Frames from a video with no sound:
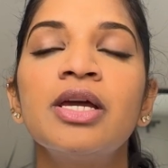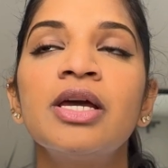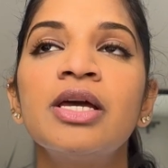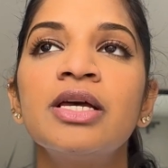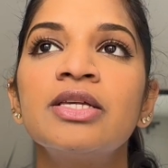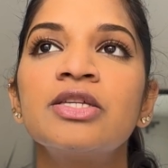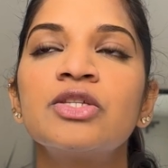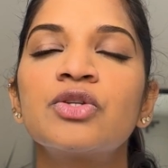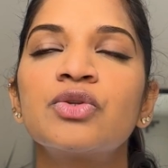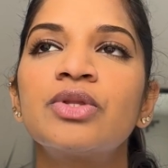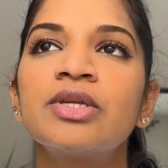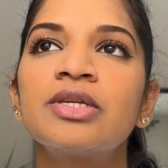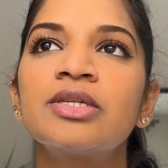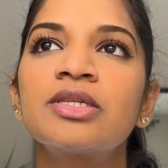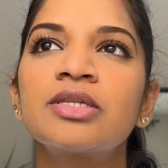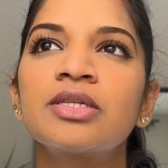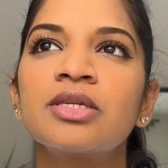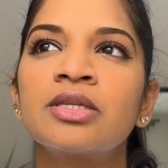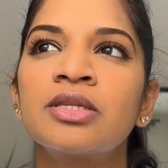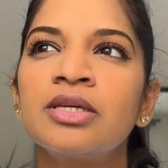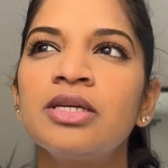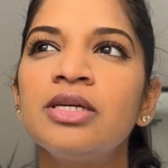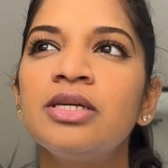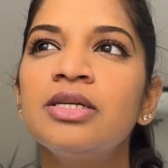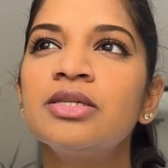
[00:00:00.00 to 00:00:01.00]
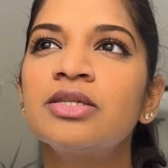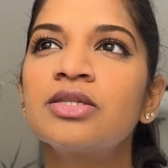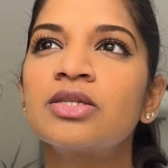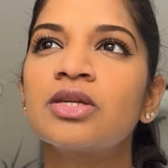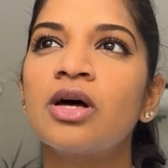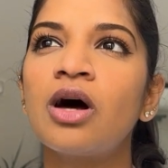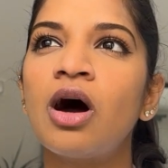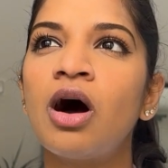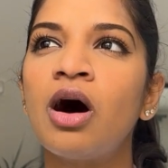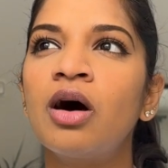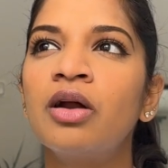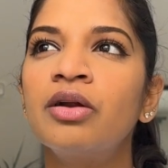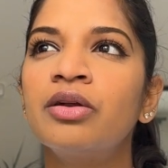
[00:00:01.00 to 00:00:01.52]
So these
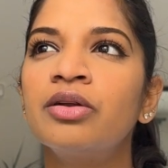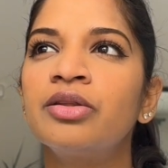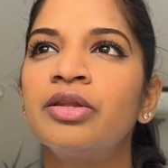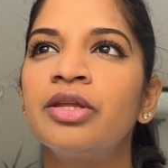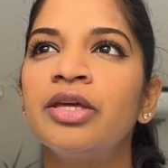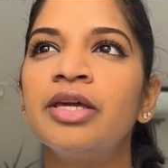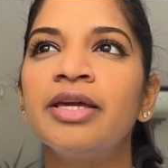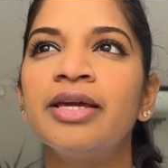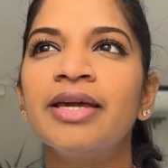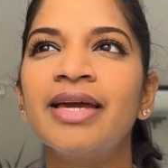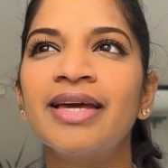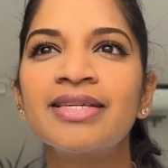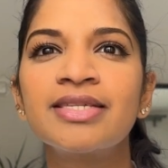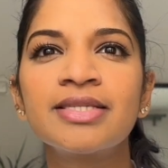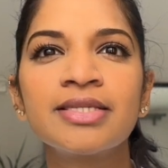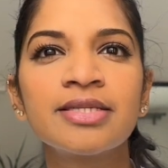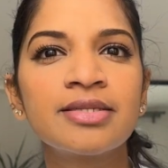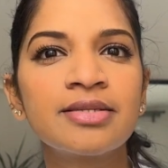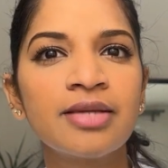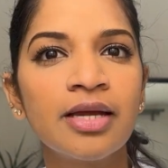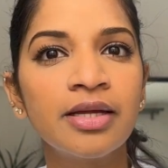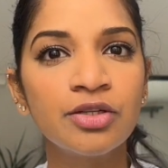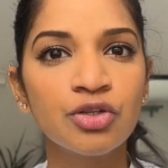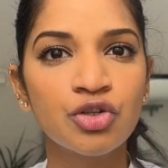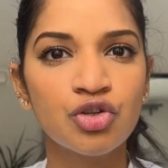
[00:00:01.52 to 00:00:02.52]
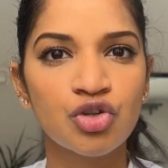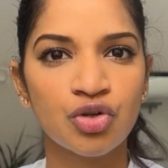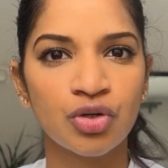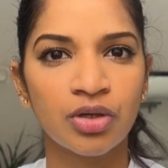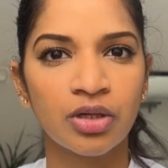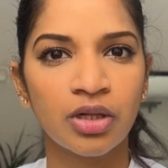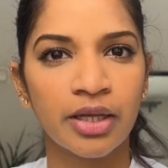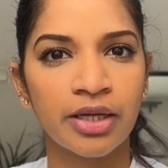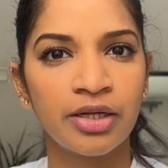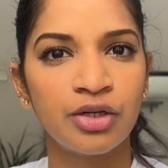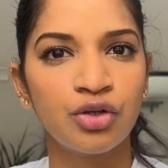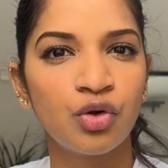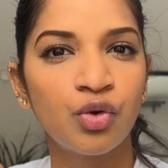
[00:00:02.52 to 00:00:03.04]
are the essential
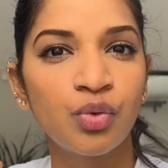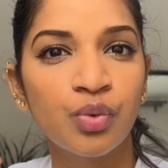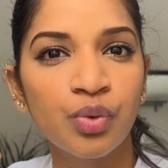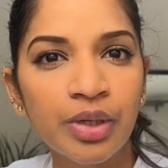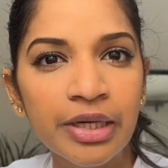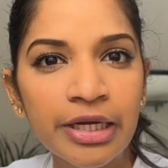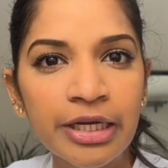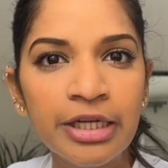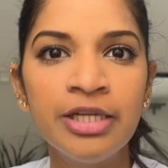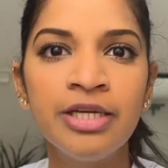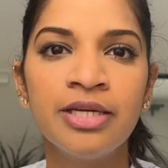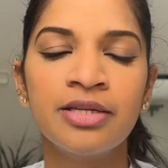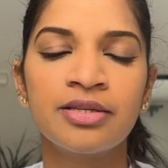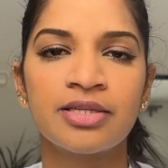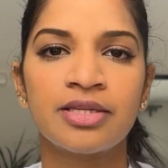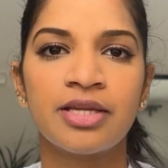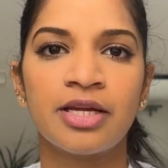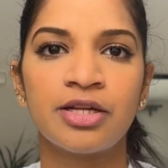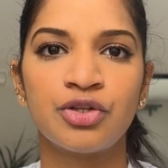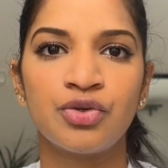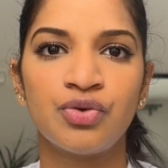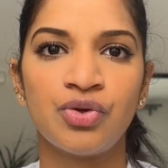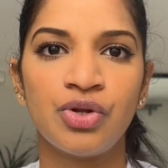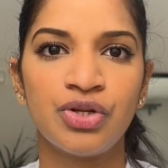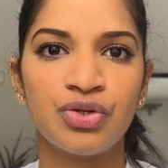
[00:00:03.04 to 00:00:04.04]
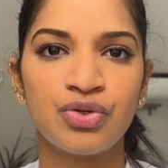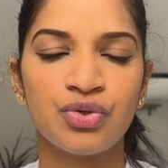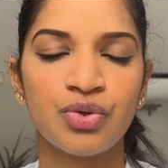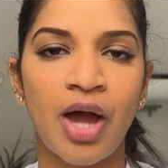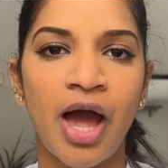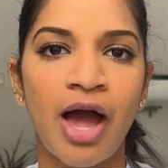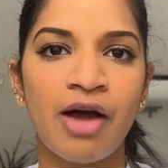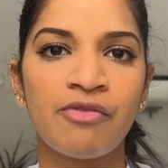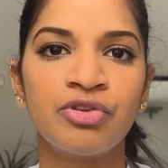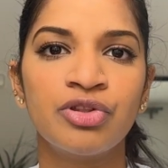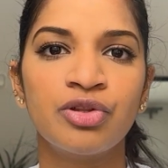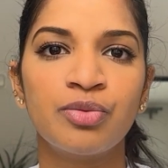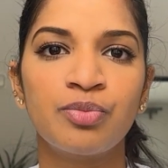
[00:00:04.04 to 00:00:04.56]
ingredients that you need to
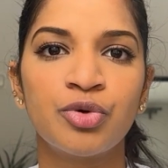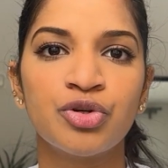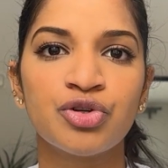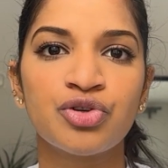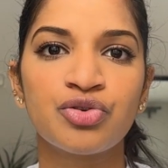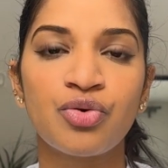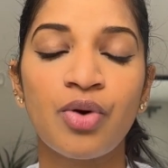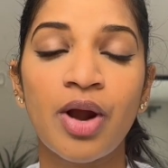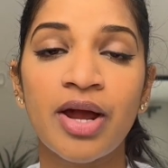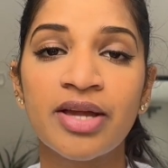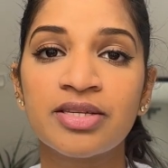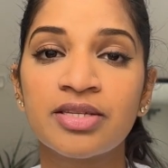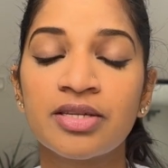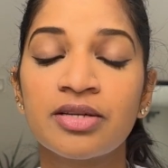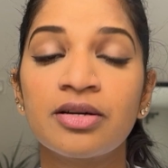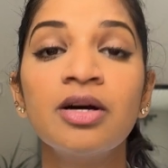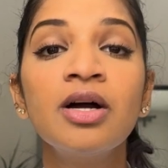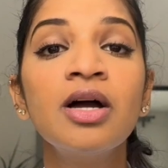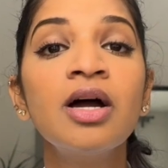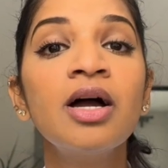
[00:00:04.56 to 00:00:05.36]
have in the moisturizer.